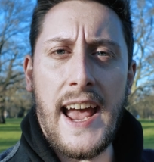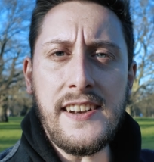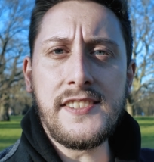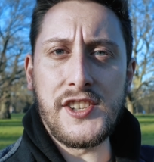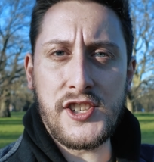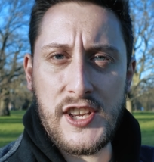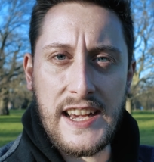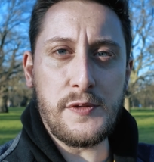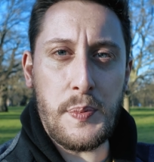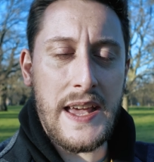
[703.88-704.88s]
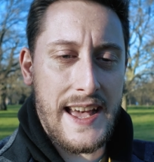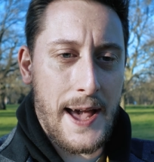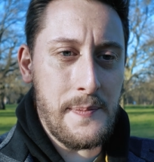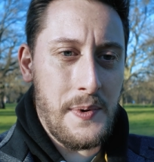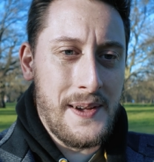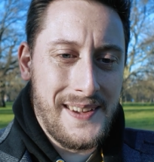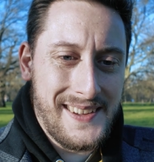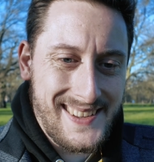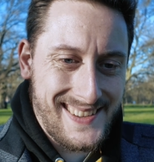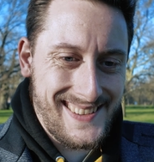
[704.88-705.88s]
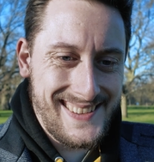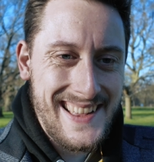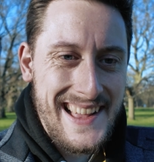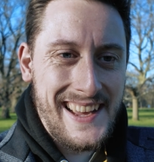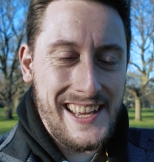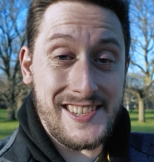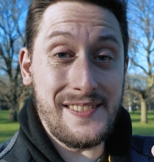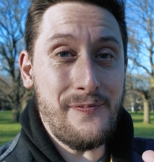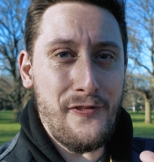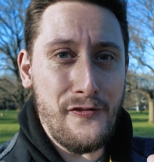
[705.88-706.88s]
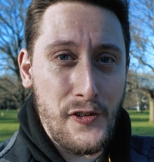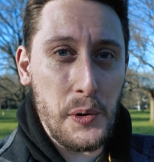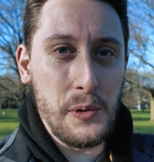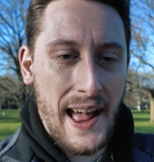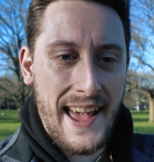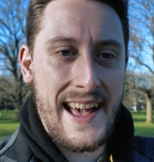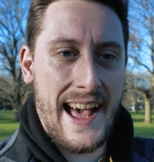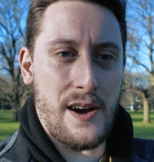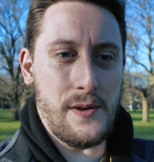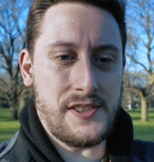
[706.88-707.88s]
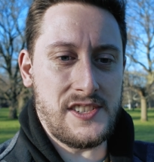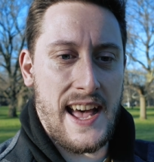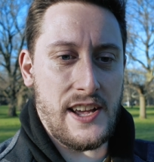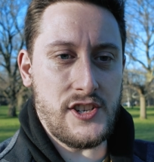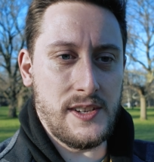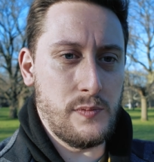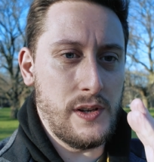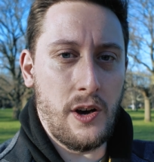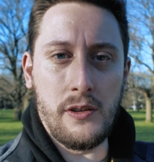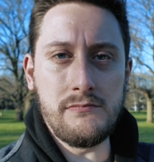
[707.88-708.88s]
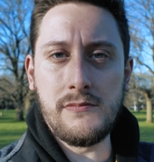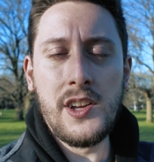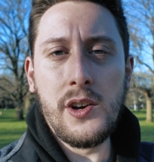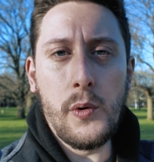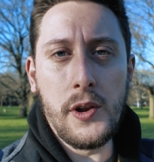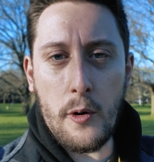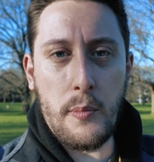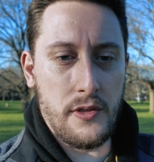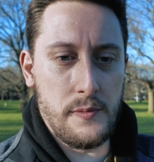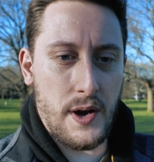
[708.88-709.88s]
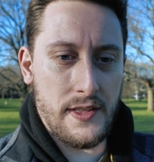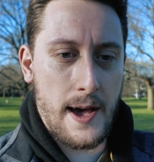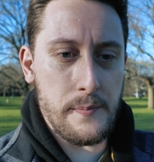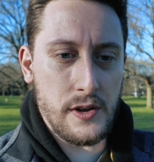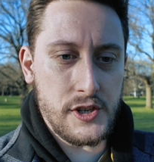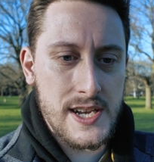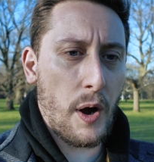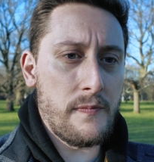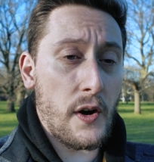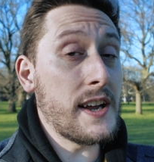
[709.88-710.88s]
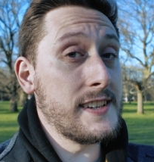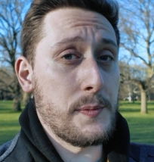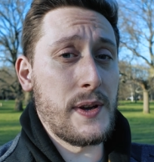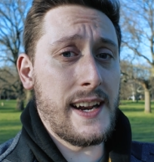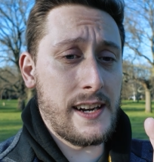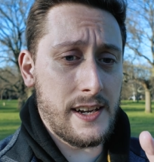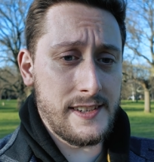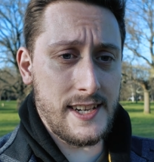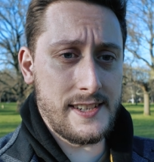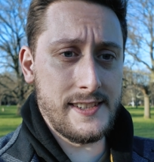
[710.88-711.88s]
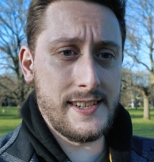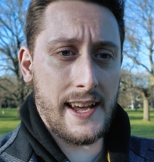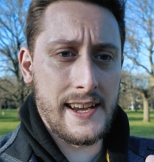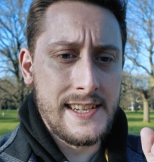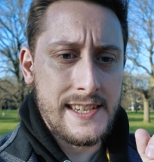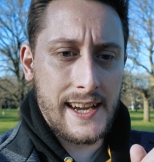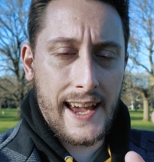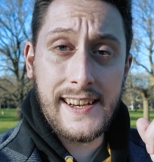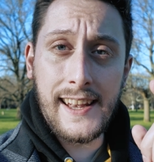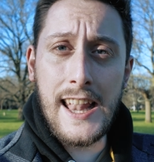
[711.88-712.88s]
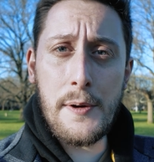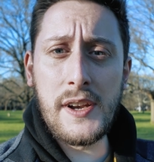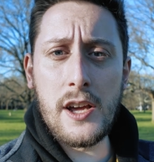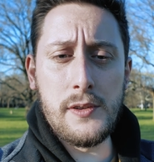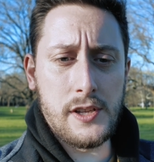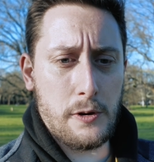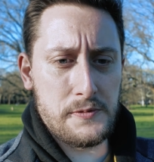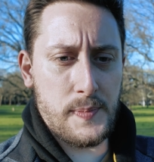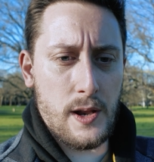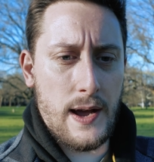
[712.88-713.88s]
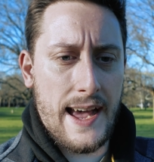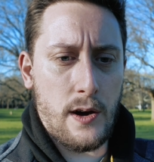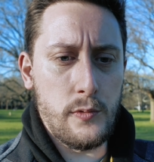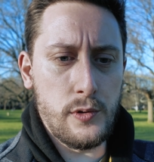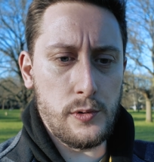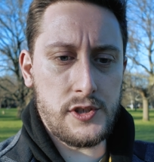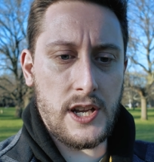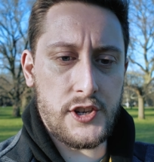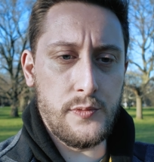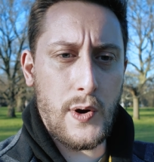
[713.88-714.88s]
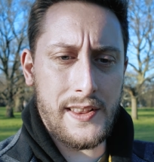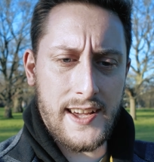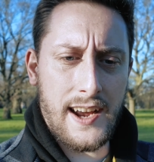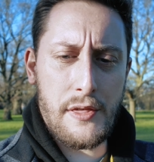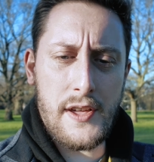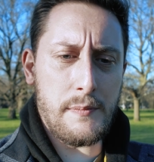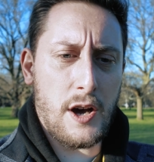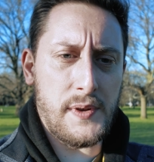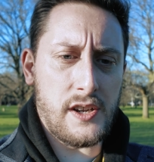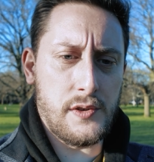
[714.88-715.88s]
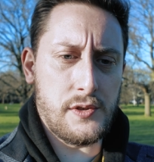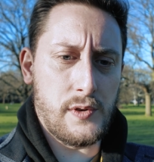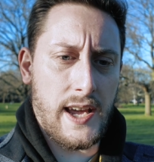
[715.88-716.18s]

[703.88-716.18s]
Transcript: 10 to 6 p.m. It's a full 8-hour sesh, and we're not bothered by that much. But I'm very content we're getting a 96er today. Again, let me know in the comments below how your session went. That I think might have been a critical